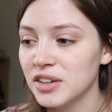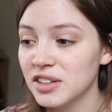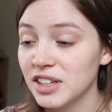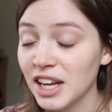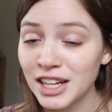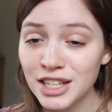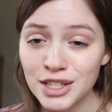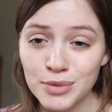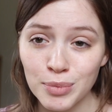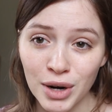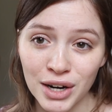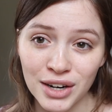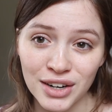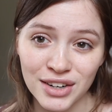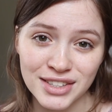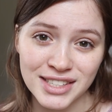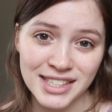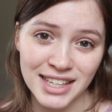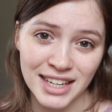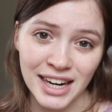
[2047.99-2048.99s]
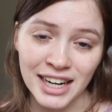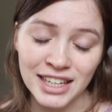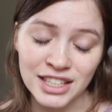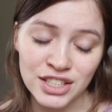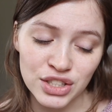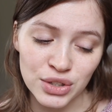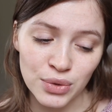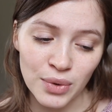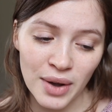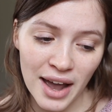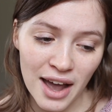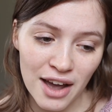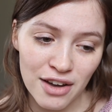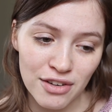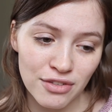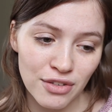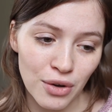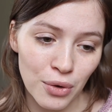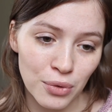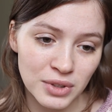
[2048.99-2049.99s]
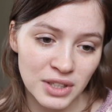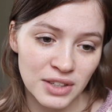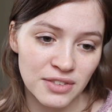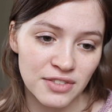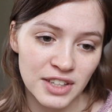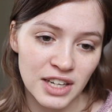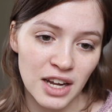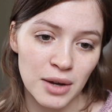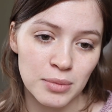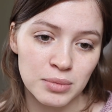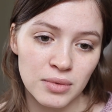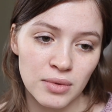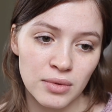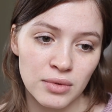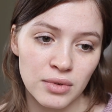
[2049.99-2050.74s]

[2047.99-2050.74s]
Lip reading: nice markers that I do have only fit up